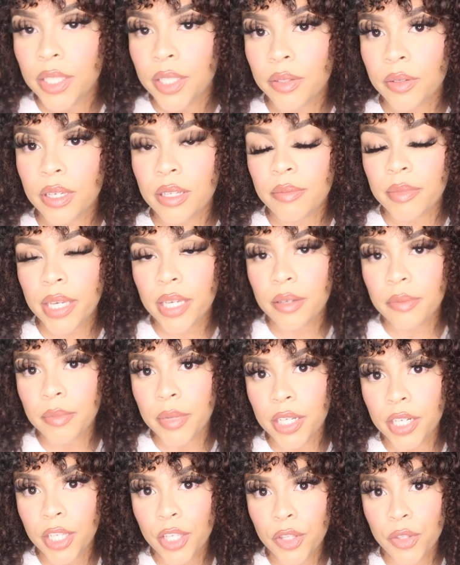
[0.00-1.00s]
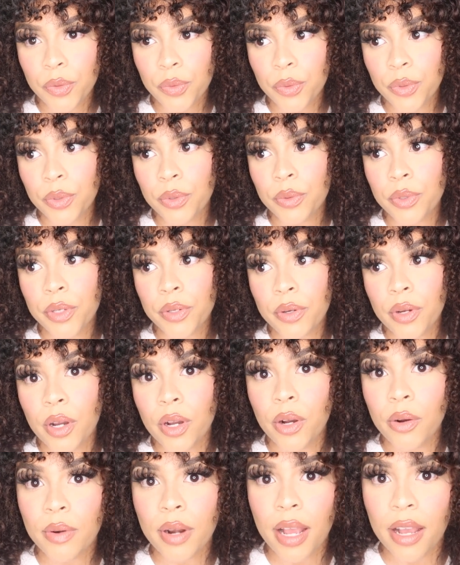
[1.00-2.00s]
you can make money through your
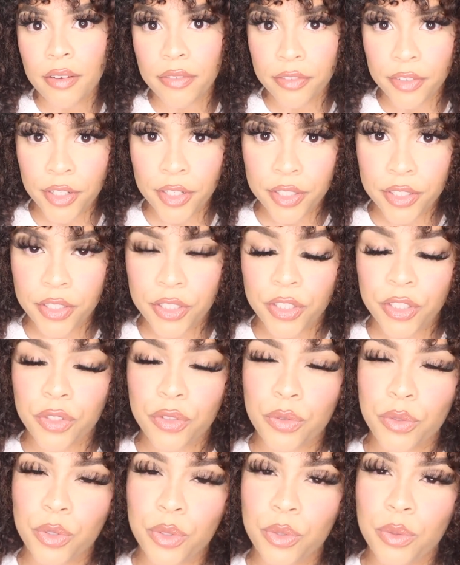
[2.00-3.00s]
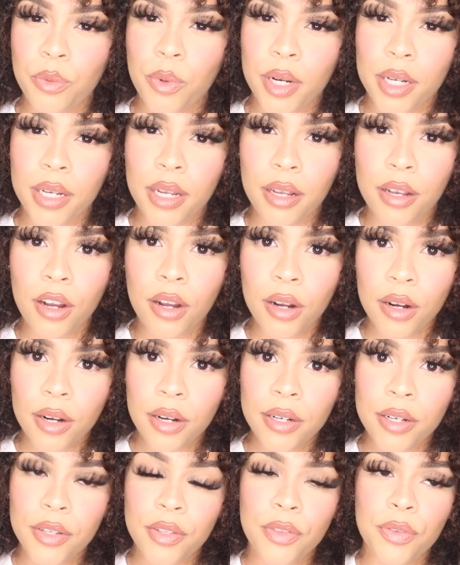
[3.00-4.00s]
own efforts, through working
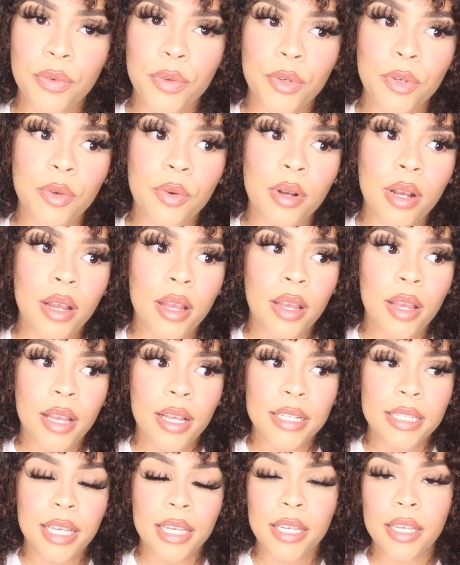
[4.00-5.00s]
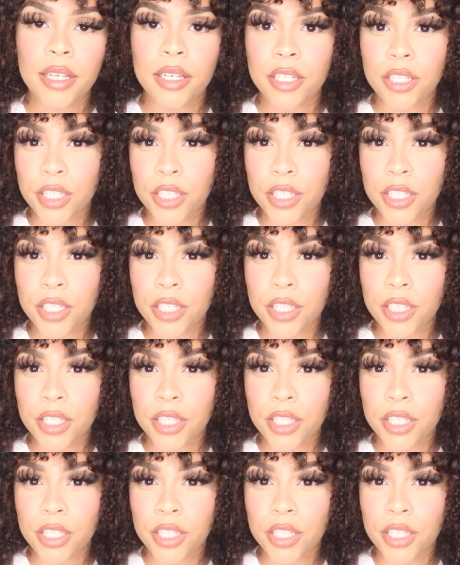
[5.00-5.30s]
hard, through taking